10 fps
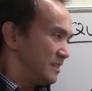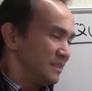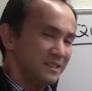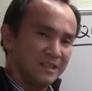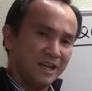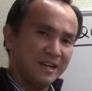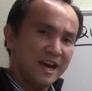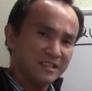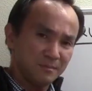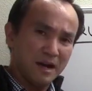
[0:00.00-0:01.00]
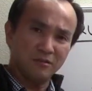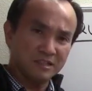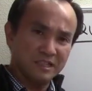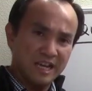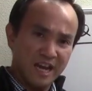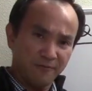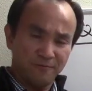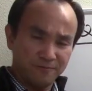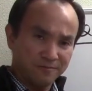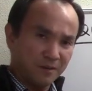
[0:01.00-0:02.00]
And that's about the end
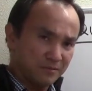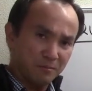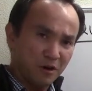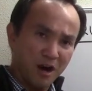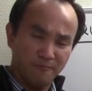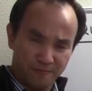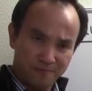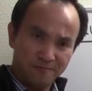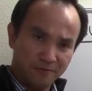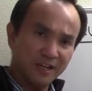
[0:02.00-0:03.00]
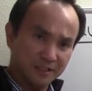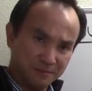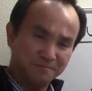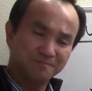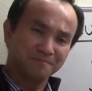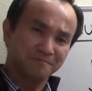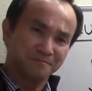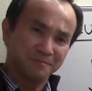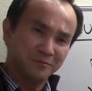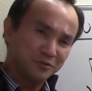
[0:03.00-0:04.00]
of the problem for us.
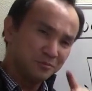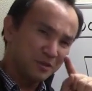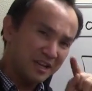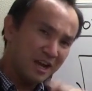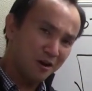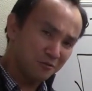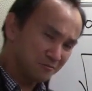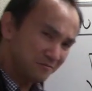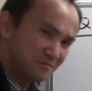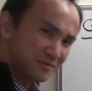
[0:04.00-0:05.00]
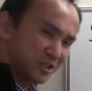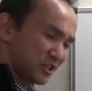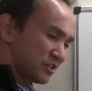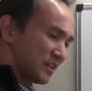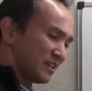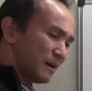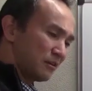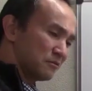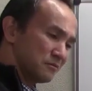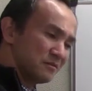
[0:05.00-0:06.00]
So, but now just think
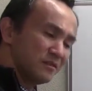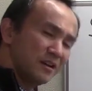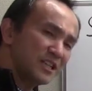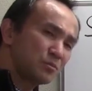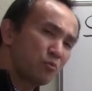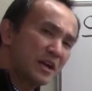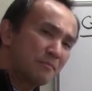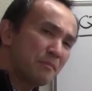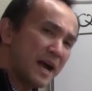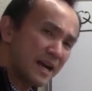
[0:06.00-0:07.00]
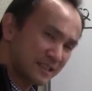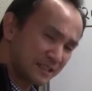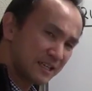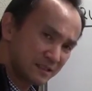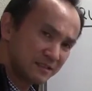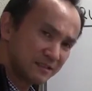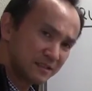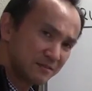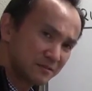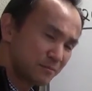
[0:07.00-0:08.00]
about, let's bring back the
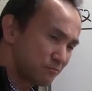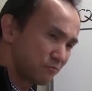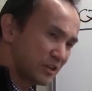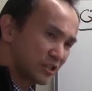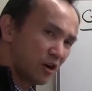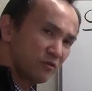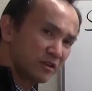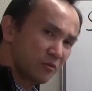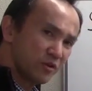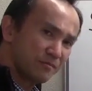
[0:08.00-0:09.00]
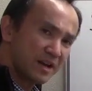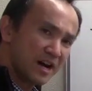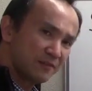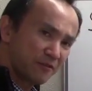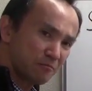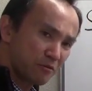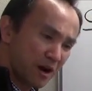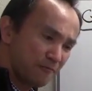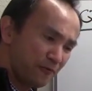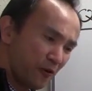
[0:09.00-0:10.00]
result that we've done from
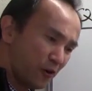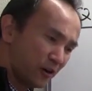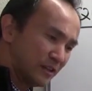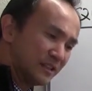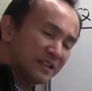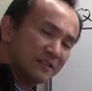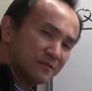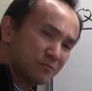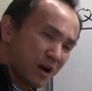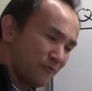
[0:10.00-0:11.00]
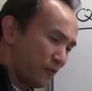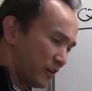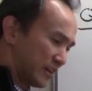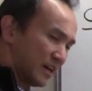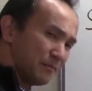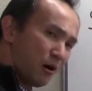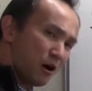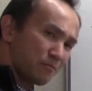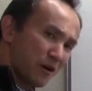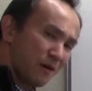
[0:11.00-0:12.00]
problem 4 here. Among
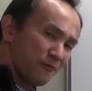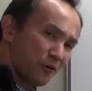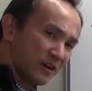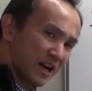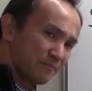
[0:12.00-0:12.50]
problem 4 that I've